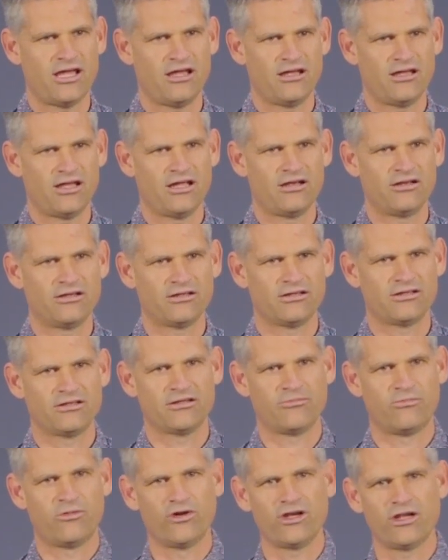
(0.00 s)
And
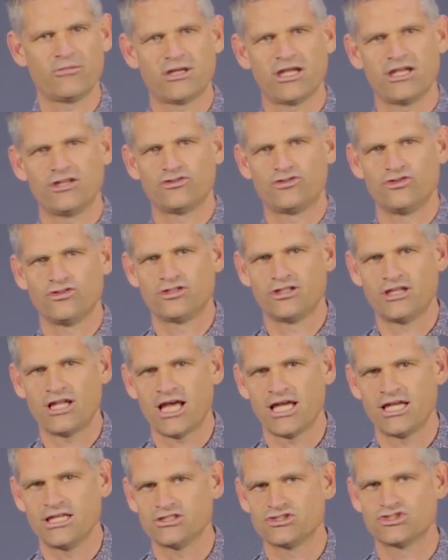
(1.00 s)
the point I'm getting to
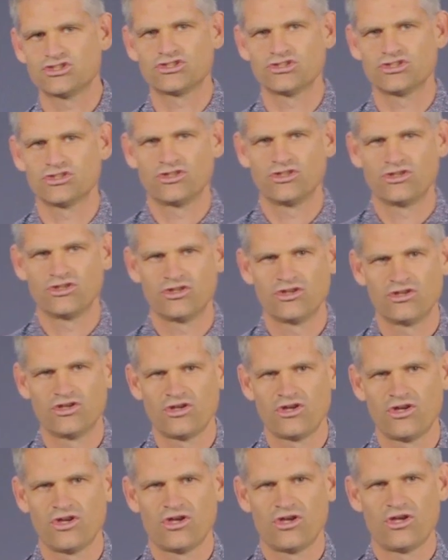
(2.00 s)
today is
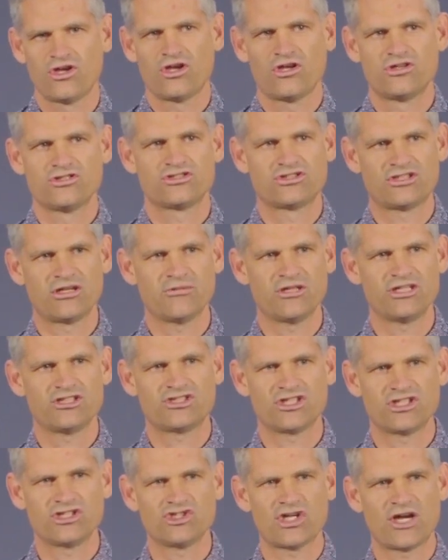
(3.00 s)
some of these
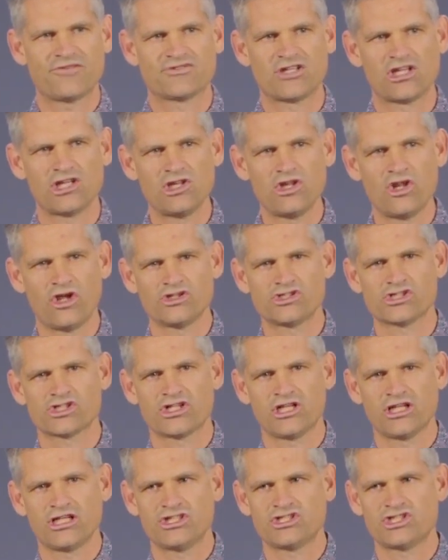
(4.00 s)
things you have to
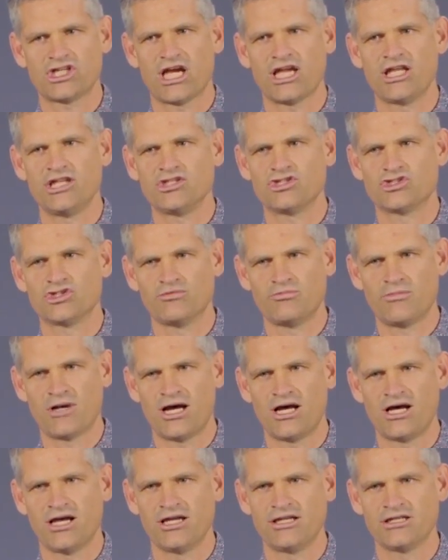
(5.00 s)
logically change your
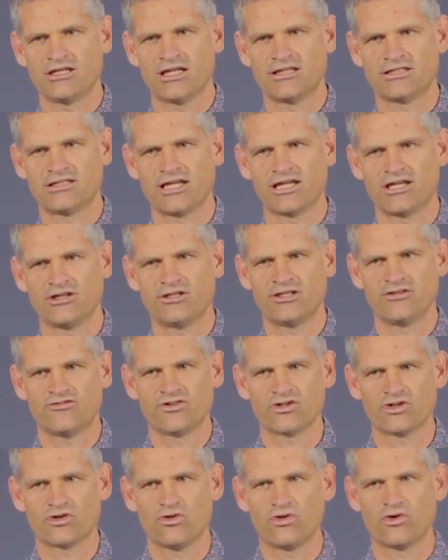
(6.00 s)
mind and take a
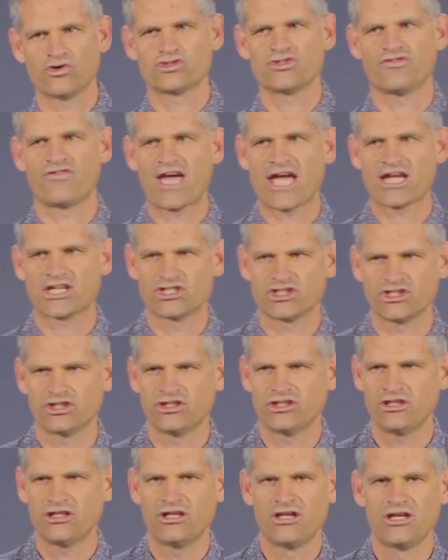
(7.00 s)
different course of
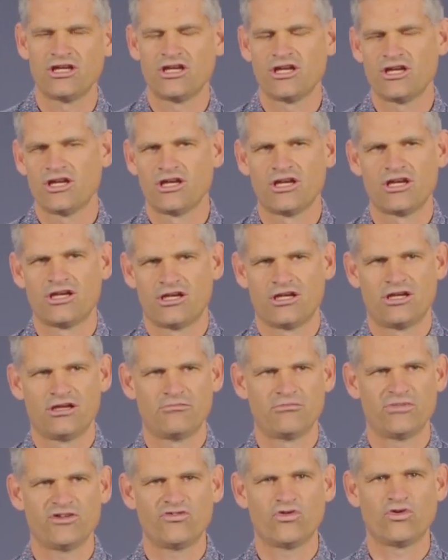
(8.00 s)
action
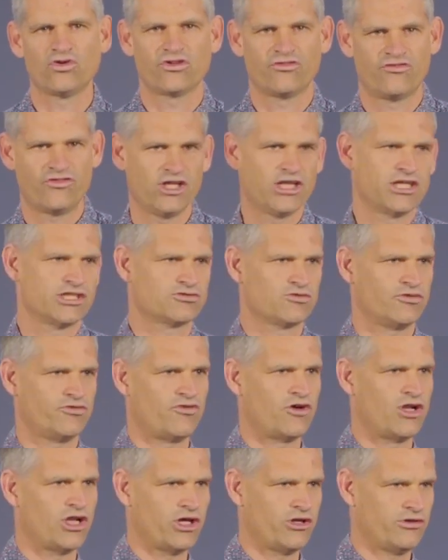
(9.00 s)
before the feelings will
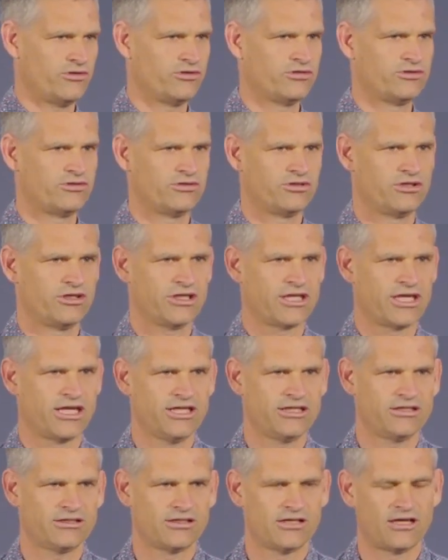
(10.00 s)
follow.
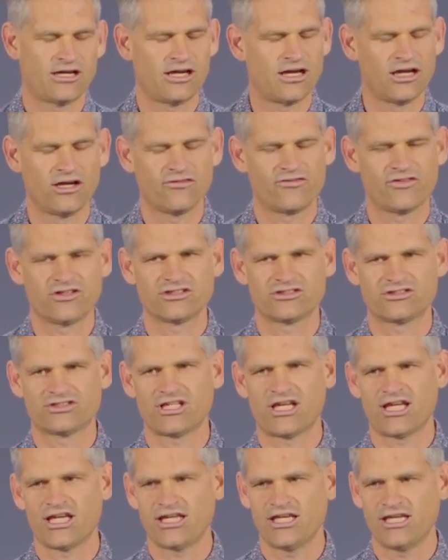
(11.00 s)
Okay? I often
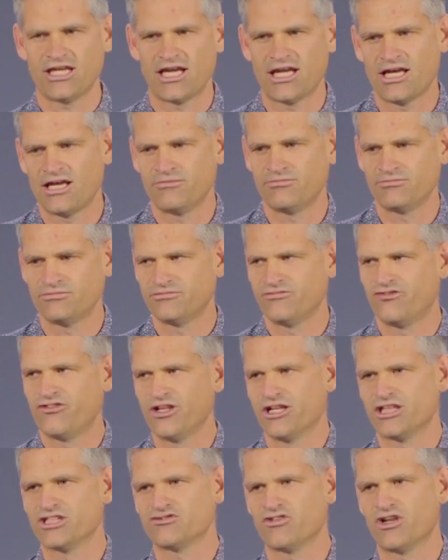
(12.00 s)
say
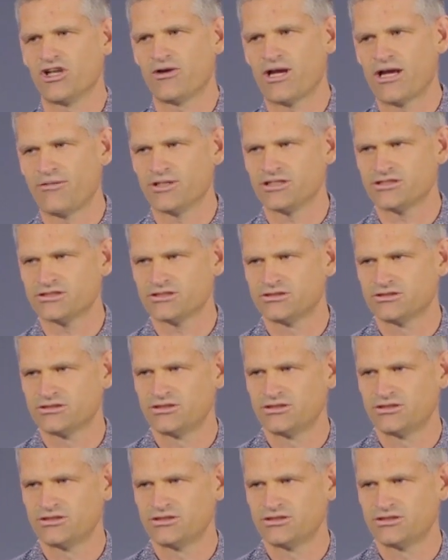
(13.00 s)
feelings follow habits.